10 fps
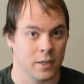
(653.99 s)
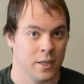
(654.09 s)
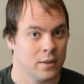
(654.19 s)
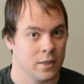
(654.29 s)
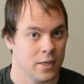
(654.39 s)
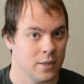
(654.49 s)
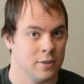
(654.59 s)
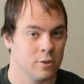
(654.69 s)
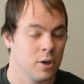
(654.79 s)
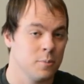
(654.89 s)
in the
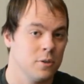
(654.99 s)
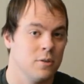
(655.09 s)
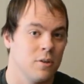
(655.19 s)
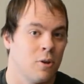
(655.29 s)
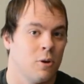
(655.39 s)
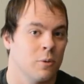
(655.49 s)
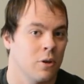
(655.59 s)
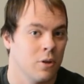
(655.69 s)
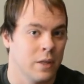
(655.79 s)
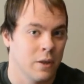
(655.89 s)
description along with
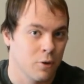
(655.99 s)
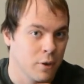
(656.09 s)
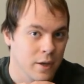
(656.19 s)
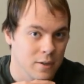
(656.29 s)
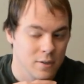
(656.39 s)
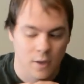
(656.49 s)
all the other things.